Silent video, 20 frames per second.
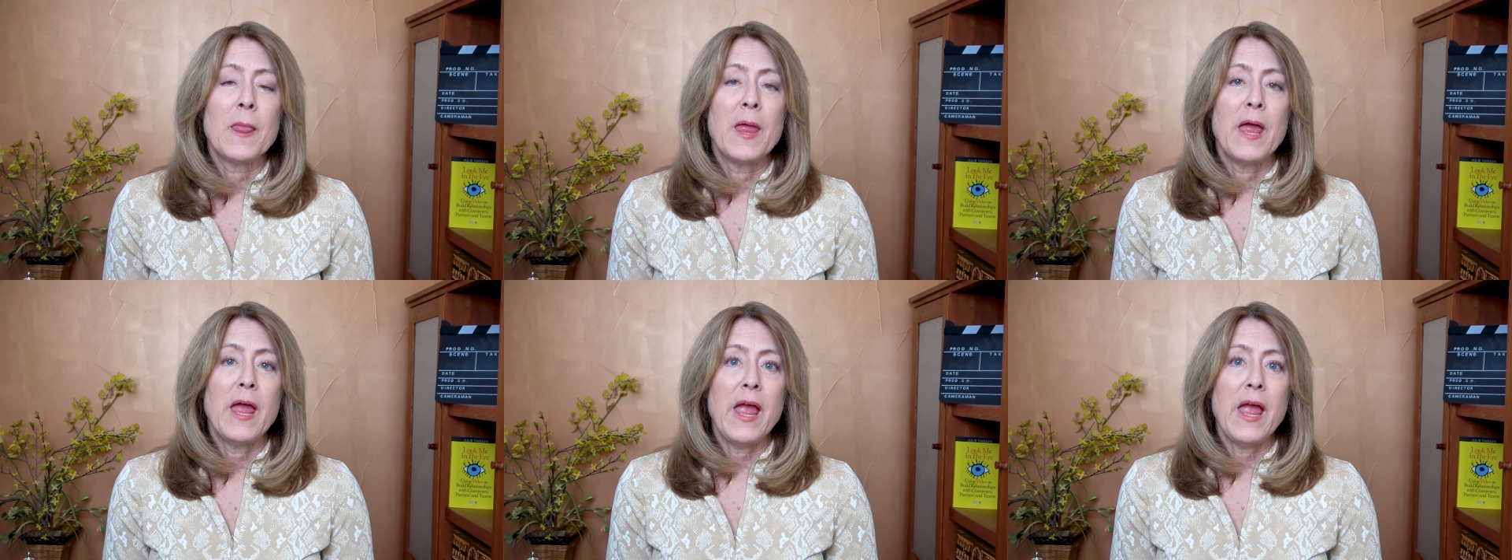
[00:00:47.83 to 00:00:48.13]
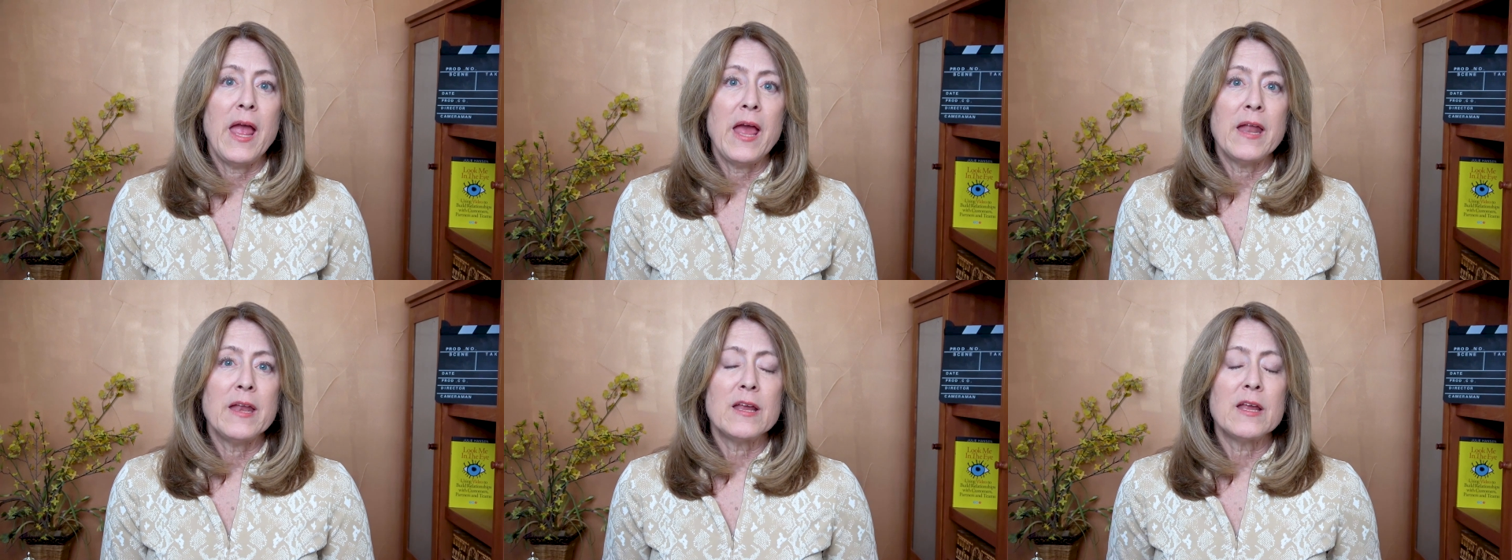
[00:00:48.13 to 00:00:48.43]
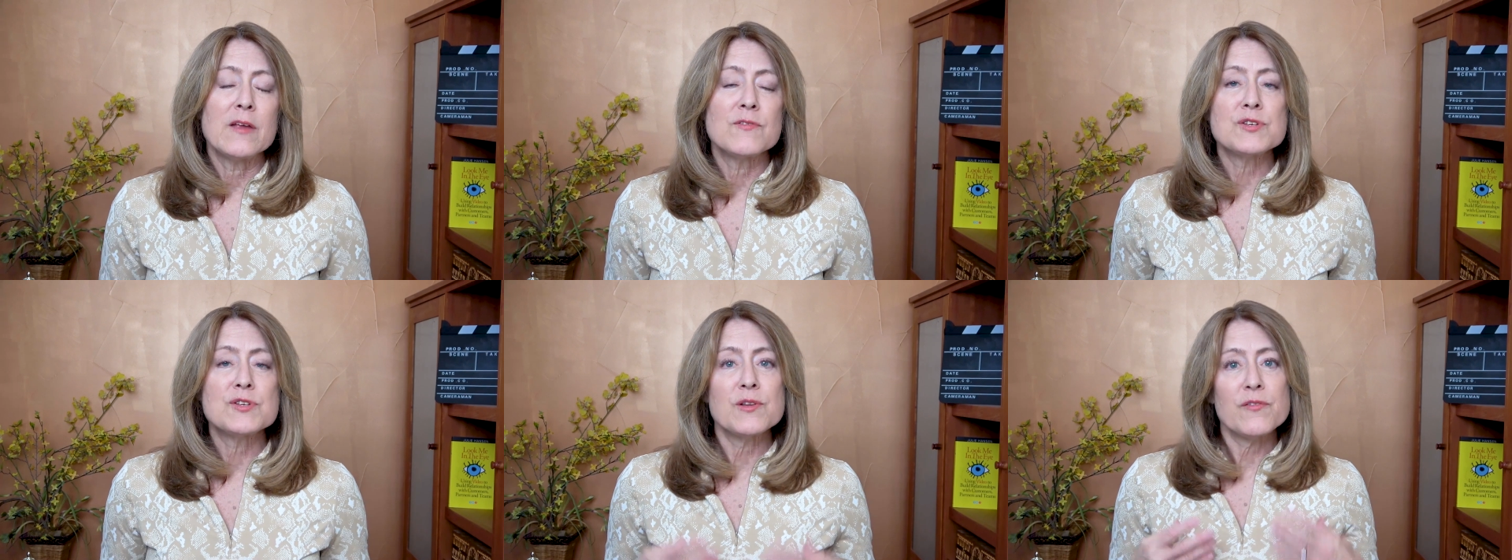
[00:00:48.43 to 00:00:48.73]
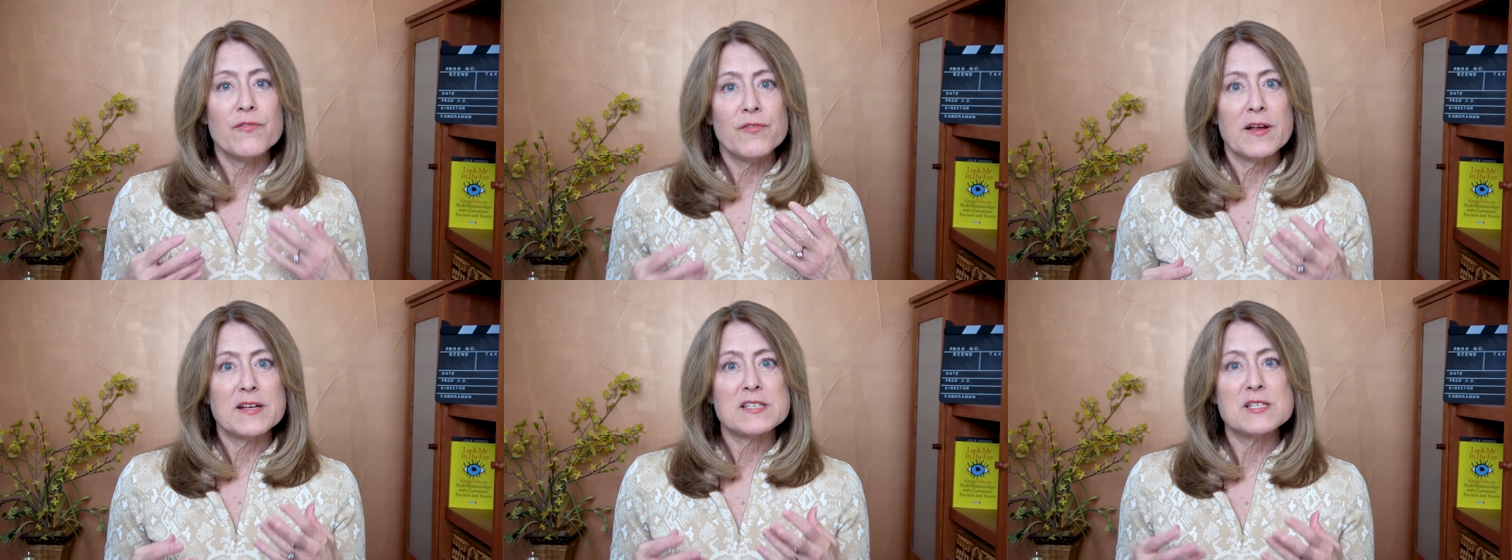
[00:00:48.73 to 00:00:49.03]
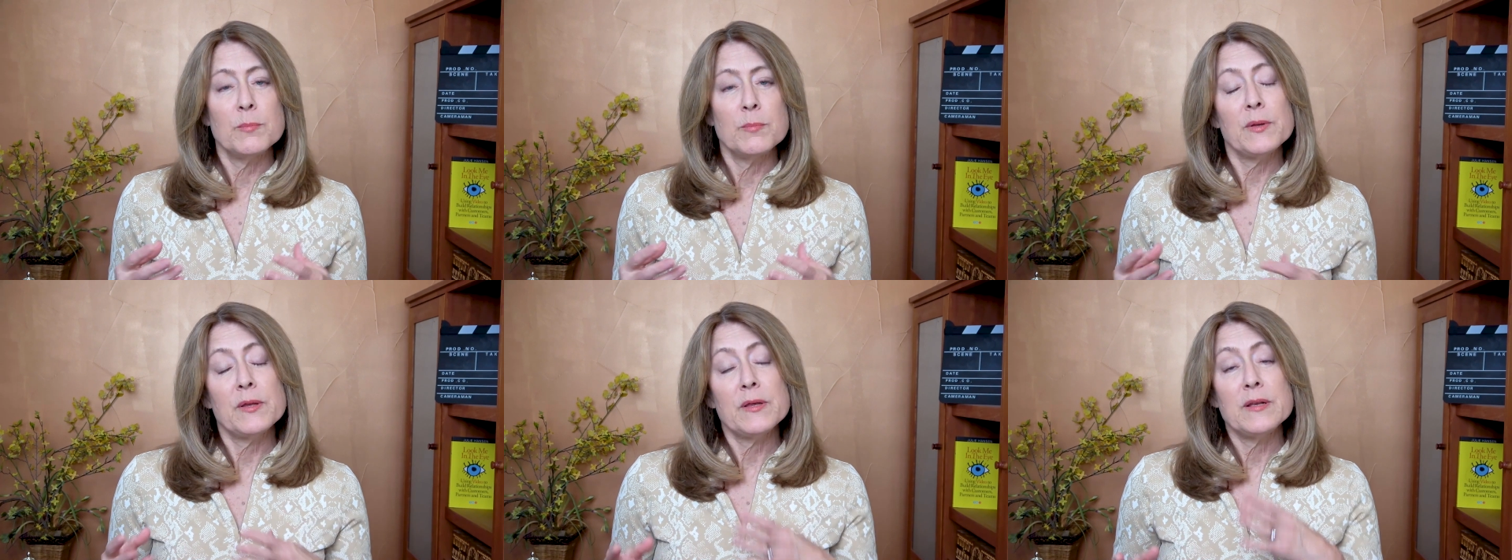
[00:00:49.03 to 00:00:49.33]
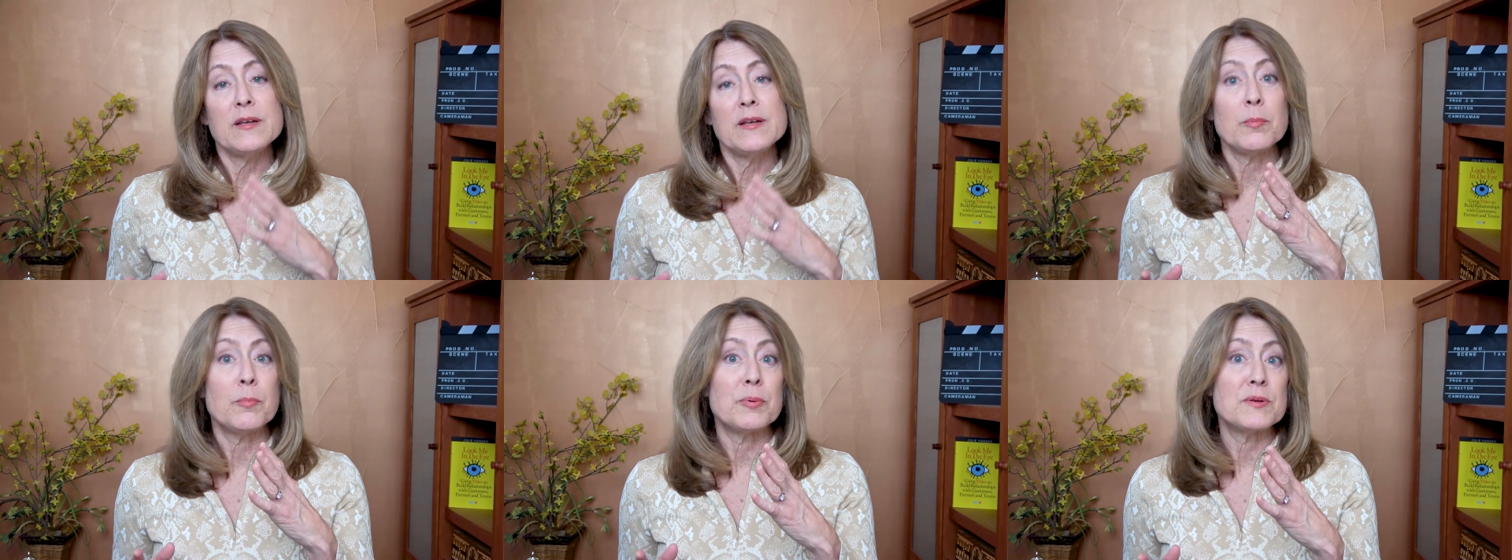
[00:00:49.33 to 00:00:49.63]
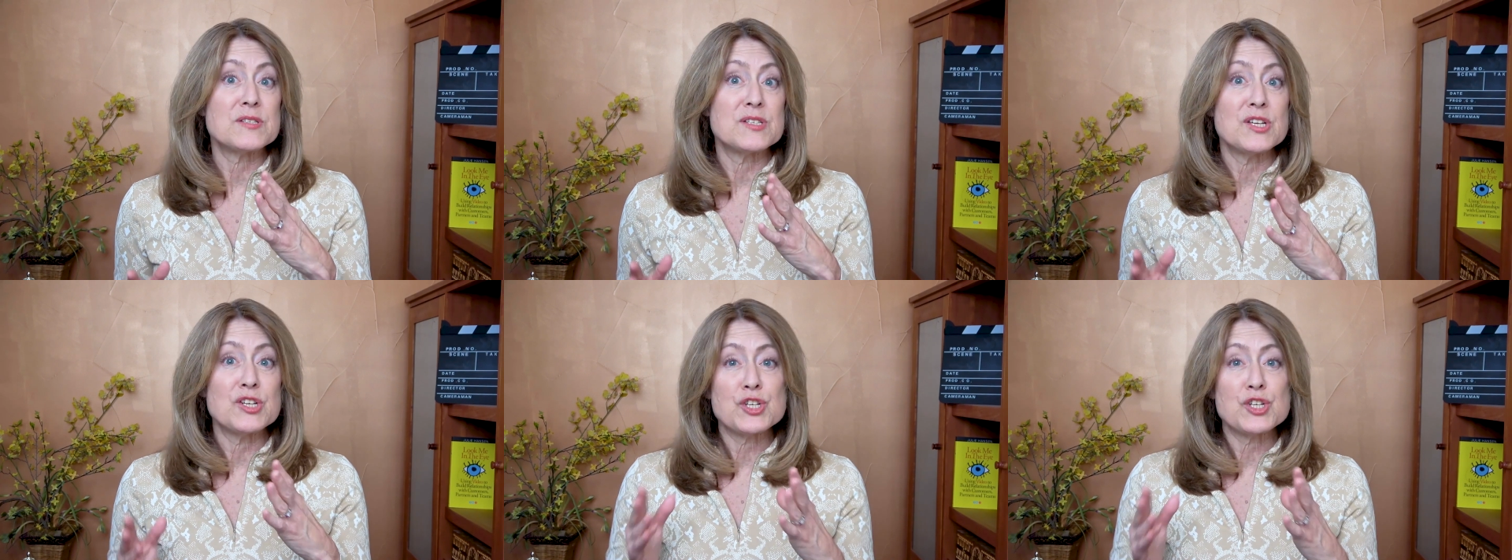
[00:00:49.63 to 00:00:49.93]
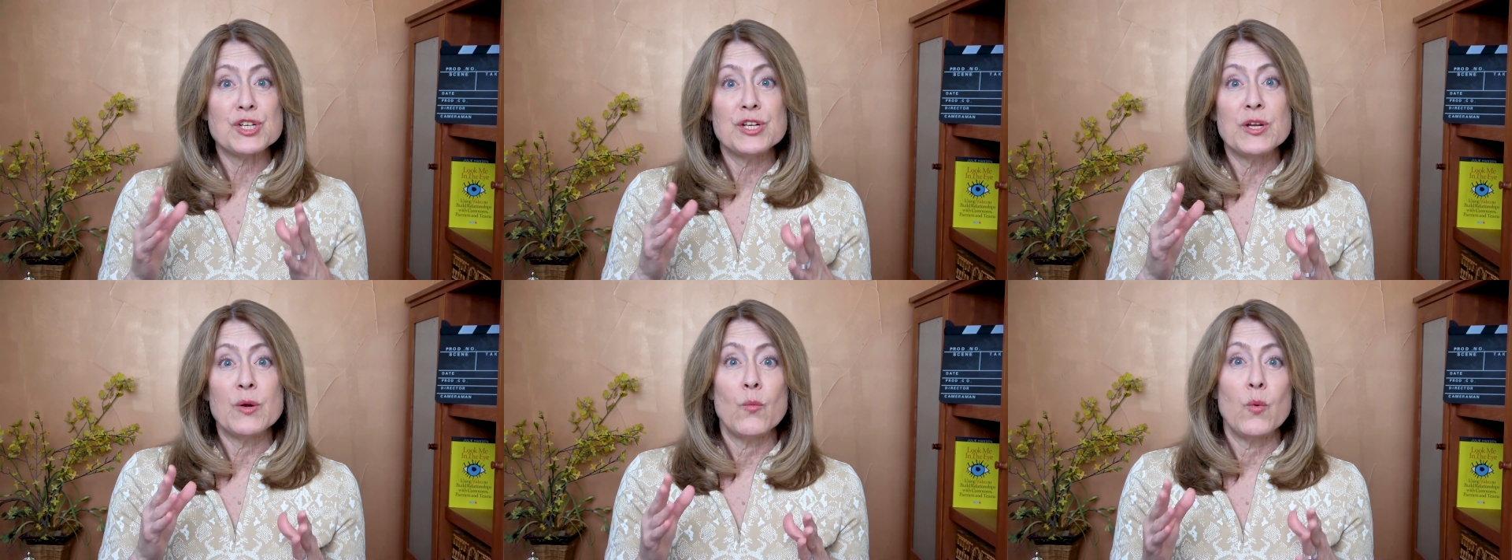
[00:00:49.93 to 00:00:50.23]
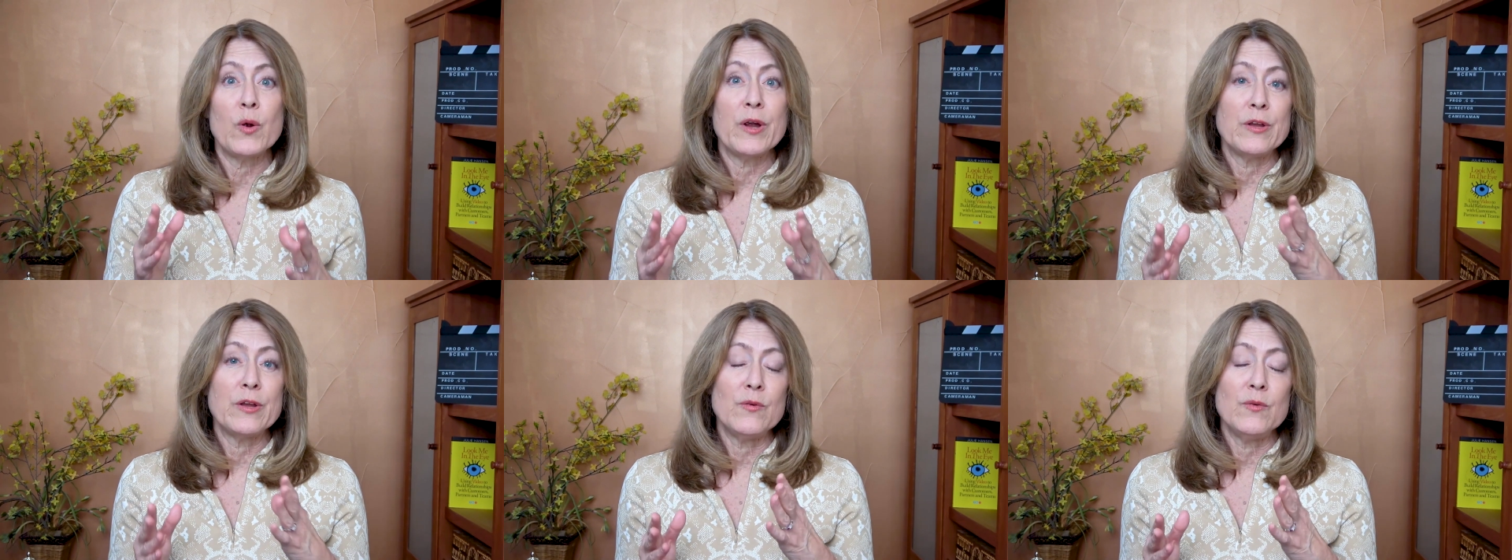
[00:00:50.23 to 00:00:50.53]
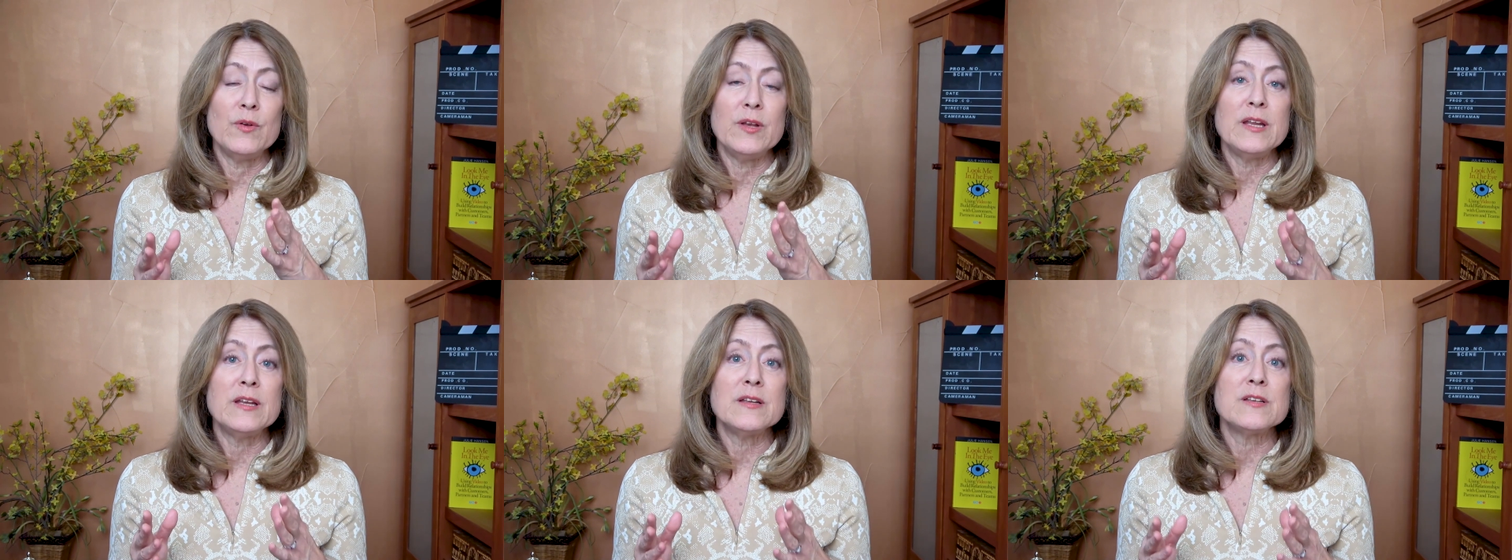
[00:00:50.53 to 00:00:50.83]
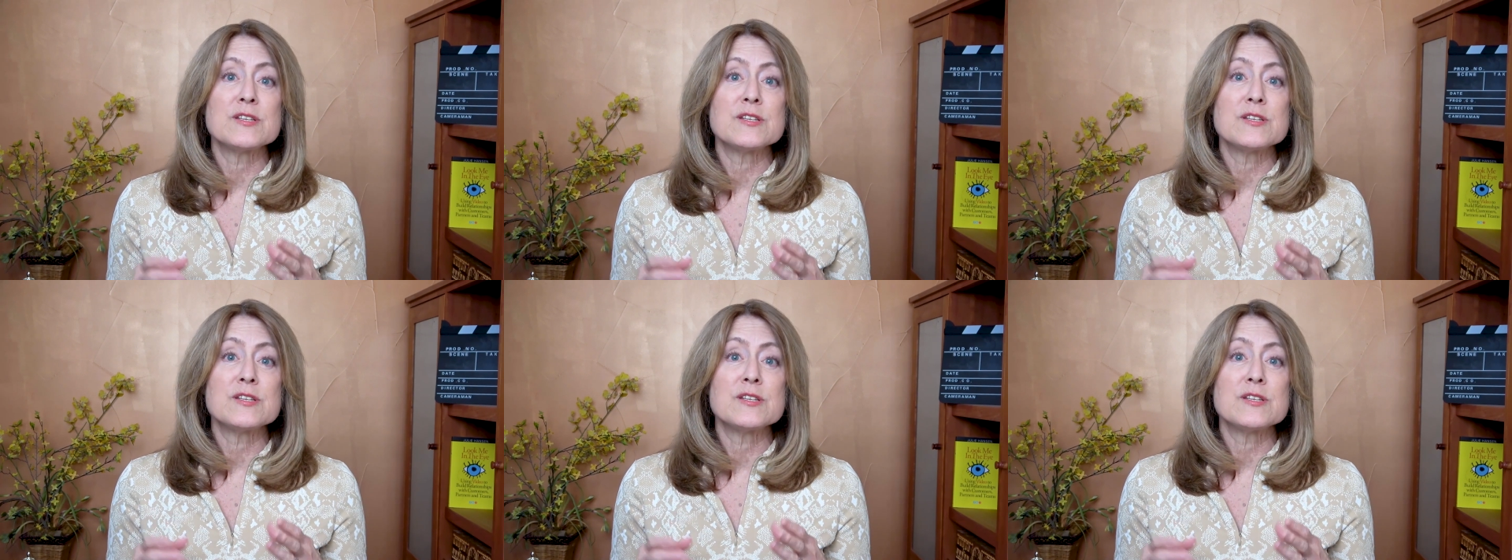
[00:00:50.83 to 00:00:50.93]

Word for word: And it gives you the flexibility to position it where you need